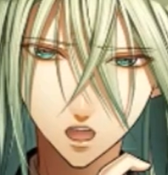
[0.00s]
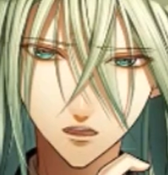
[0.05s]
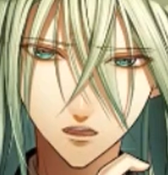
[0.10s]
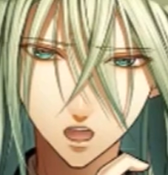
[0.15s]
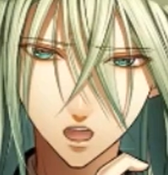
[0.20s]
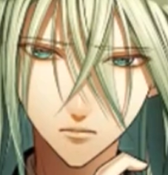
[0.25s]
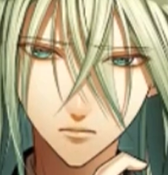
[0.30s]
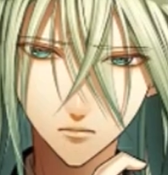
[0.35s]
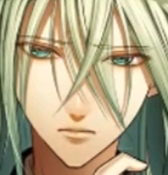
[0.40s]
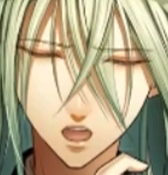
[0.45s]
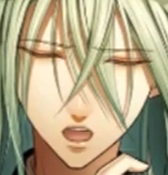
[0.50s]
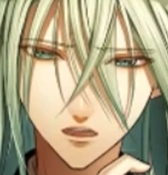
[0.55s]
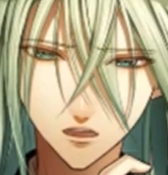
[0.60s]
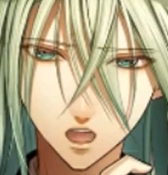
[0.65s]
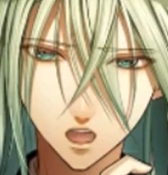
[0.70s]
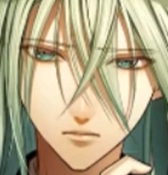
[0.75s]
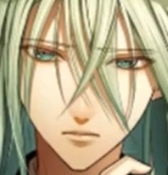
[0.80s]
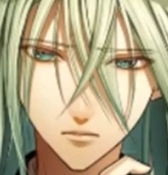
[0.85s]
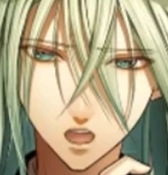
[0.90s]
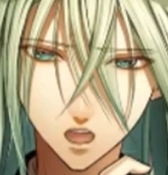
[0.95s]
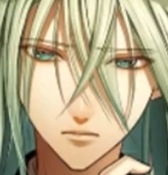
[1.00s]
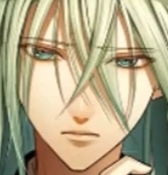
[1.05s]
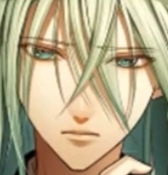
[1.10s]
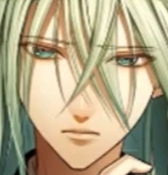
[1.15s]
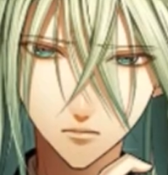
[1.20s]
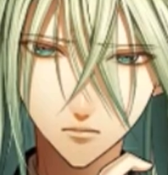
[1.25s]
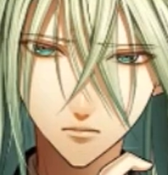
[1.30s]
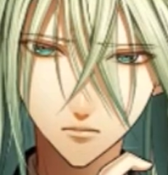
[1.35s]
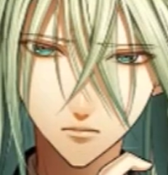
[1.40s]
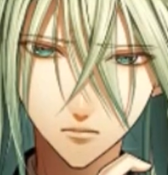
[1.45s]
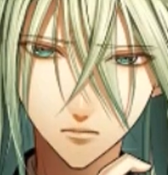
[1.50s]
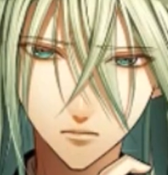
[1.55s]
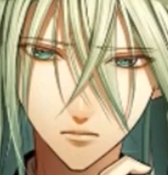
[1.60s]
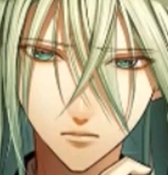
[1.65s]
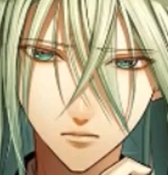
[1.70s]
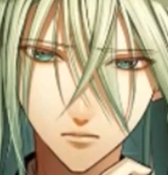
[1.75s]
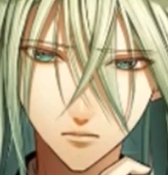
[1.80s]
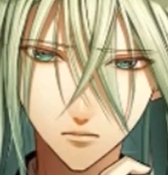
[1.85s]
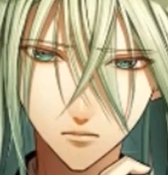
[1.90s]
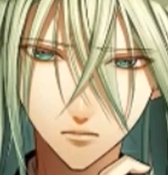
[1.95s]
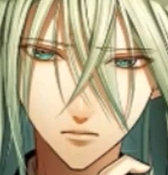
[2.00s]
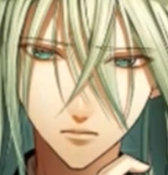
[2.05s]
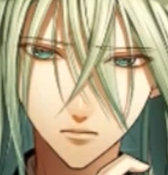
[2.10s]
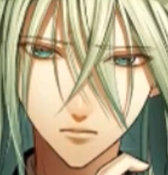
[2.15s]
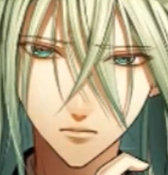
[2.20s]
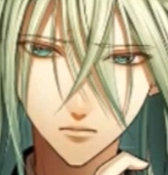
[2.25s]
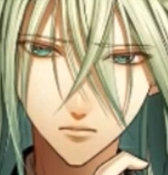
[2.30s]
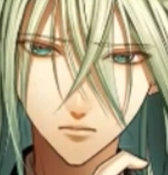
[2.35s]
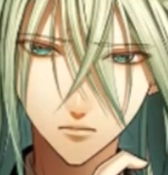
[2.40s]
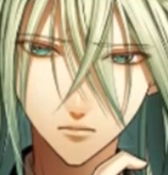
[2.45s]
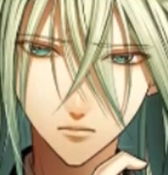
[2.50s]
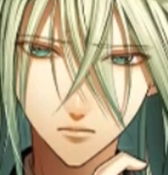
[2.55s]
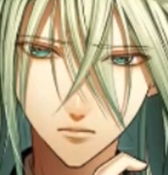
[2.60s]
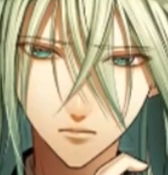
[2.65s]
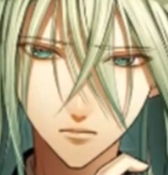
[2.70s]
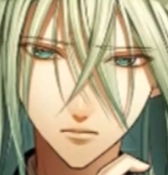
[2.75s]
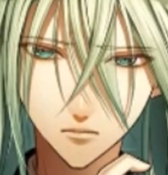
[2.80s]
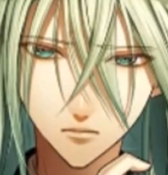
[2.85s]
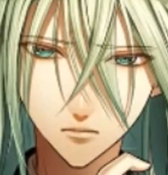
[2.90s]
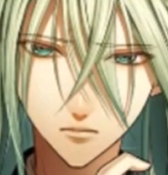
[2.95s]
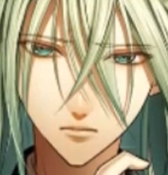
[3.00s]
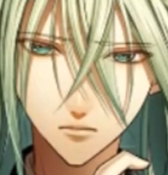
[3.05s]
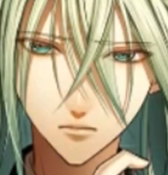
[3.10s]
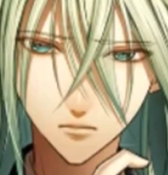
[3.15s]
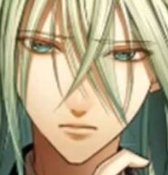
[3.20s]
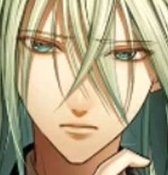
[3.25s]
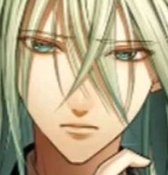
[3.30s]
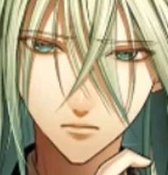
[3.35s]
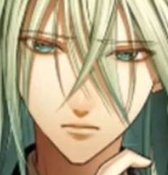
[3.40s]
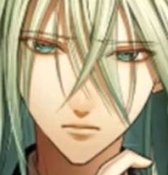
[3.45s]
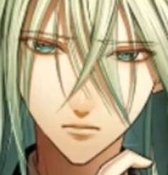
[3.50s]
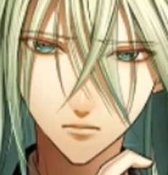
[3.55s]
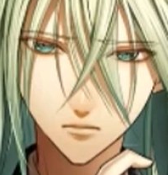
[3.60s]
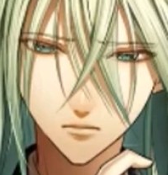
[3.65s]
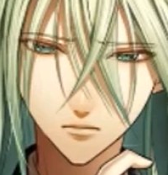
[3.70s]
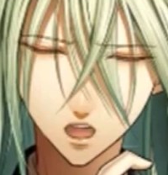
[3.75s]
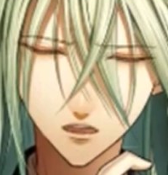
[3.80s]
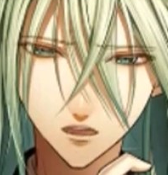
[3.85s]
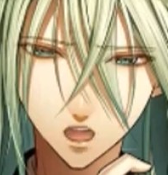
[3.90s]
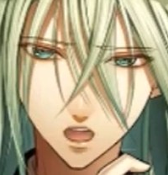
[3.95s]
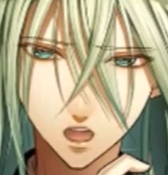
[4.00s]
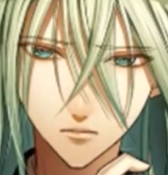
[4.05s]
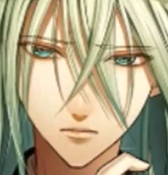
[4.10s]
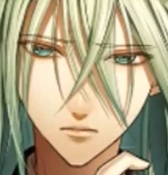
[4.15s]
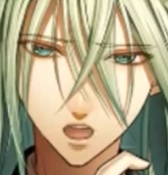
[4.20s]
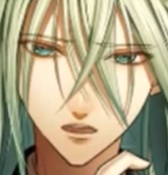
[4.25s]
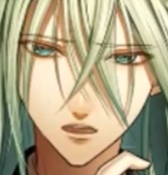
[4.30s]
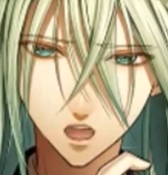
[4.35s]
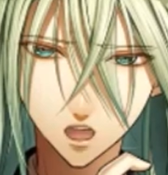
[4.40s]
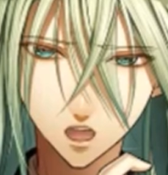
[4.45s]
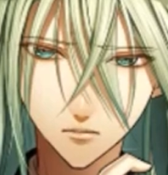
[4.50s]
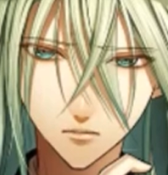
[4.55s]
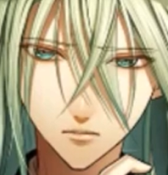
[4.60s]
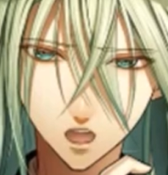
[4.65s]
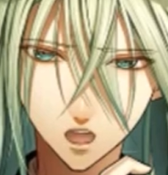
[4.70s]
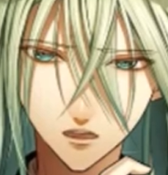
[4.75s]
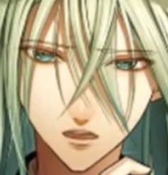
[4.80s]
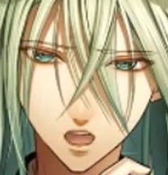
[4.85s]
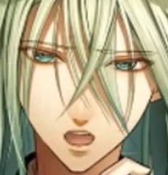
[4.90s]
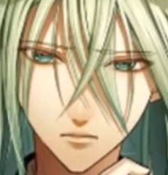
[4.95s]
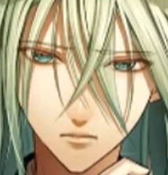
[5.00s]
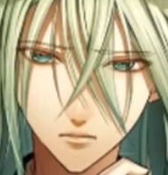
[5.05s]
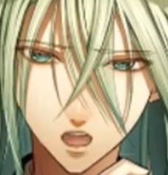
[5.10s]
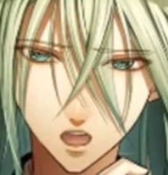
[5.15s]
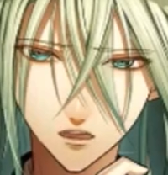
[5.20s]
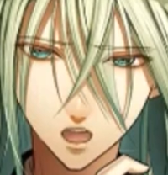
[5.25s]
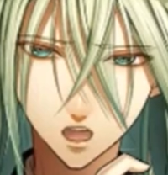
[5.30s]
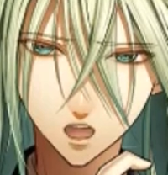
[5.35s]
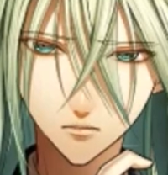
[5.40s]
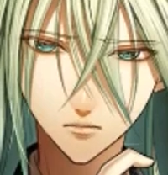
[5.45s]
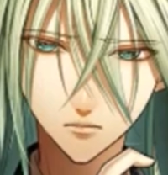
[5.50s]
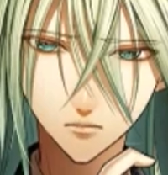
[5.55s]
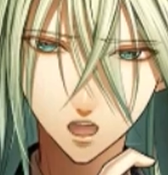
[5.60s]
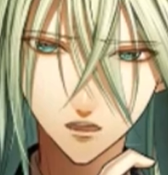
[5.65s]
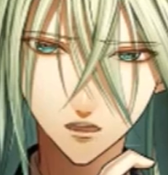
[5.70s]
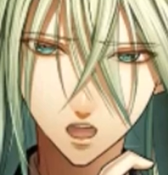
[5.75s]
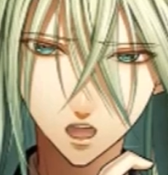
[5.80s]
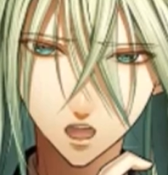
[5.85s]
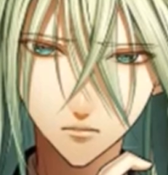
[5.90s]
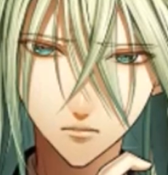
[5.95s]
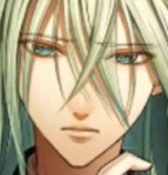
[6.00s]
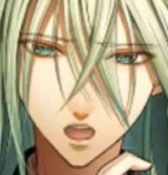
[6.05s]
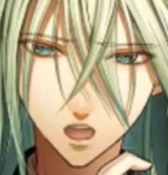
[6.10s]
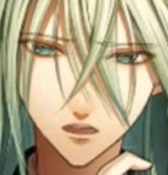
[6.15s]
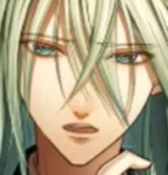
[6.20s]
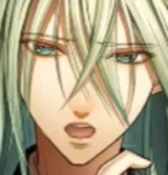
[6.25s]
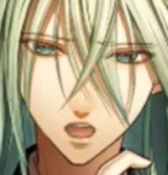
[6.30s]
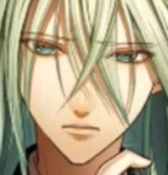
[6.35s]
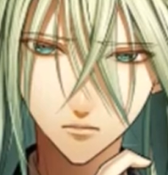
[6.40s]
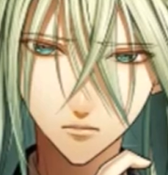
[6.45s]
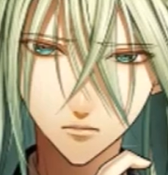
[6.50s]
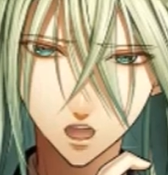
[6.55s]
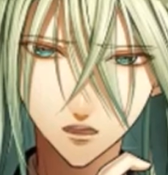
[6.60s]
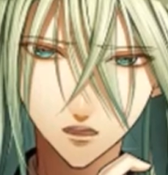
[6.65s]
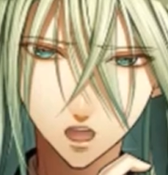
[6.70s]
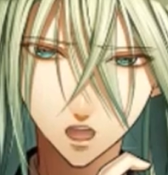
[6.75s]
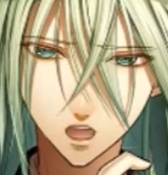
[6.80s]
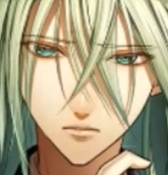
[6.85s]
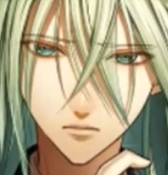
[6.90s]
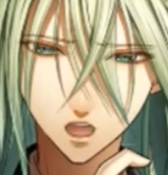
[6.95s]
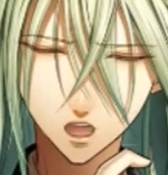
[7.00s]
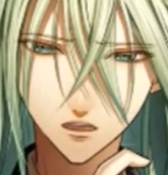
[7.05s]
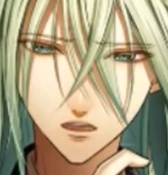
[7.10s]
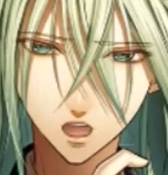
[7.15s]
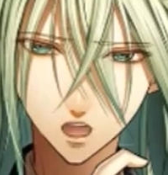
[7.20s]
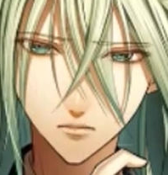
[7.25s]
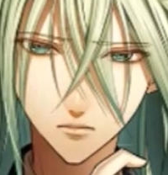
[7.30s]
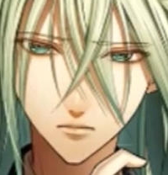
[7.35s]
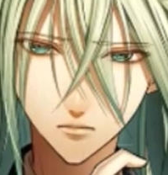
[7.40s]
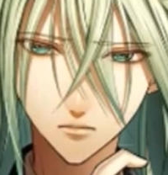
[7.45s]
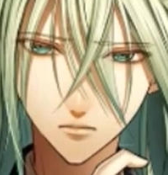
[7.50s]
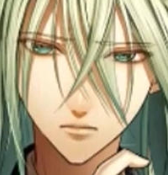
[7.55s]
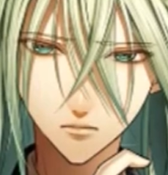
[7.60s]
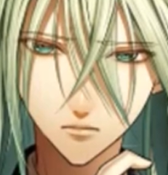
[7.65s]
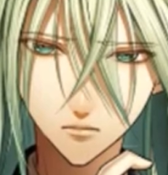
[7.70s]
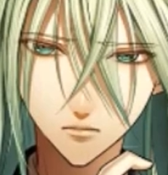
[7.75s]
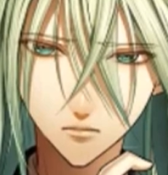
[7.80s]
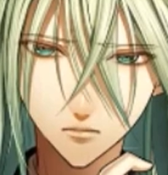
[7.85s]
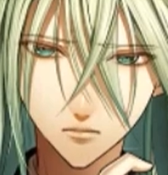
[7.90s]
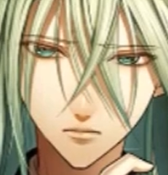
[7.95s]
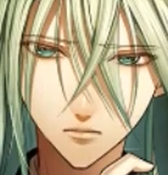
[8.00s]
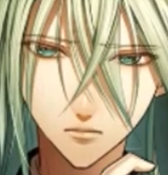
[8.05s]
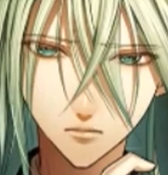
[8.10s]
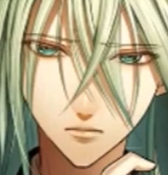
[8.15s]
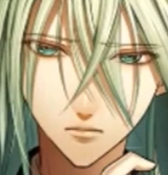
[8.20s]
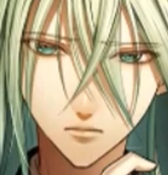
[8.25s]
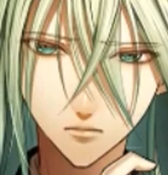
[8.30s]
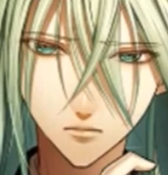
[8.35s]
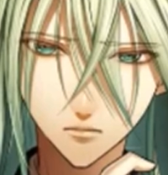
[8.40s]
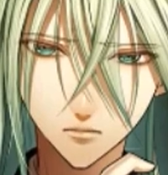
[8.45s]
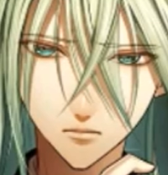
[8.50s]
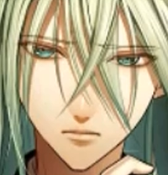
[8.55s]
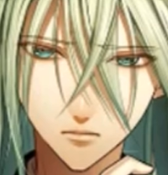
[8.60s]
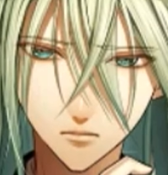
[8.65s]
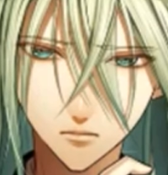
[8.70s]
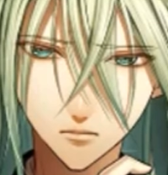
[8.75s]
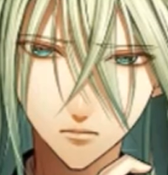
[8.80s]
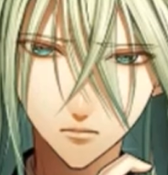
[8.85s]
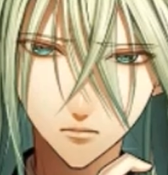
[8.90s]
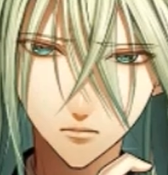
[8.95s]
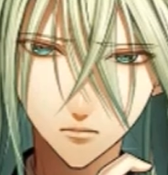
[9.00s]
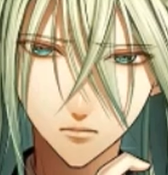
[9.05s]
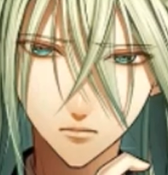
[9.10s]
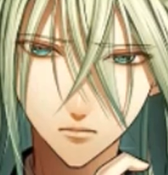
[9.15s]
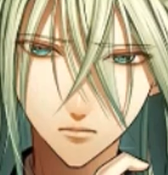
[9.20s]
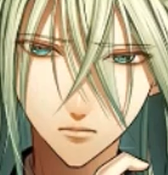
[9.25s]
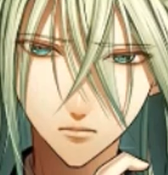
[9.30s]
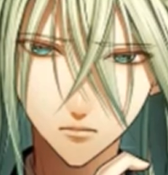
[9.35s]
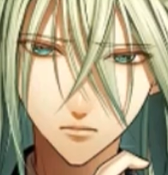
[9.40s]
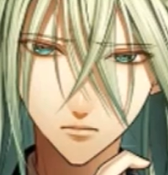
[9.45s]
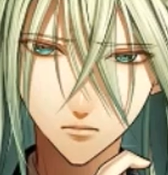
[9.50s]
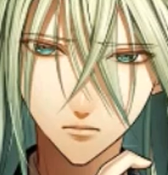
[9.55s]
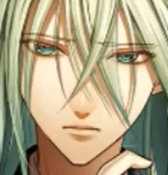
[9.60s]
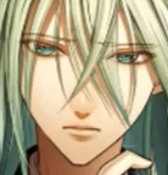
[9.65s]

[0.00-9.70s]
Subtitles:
All the important cultural ceremonies, I have no idea about. Before that, I barely had a normal school education. Meaning...